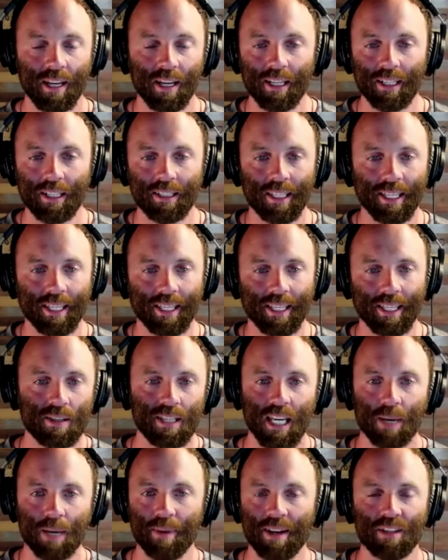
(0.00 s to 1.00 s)
The
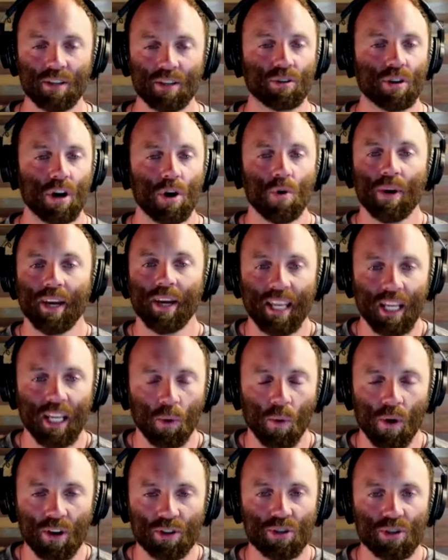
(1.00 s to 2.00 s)
calcium isn't going
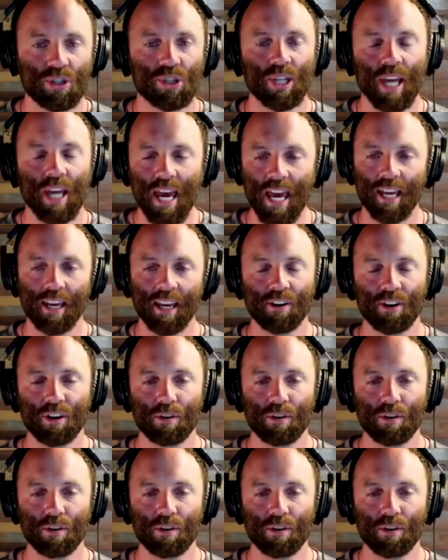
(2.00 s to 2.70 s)
anywhere. It's just staying in her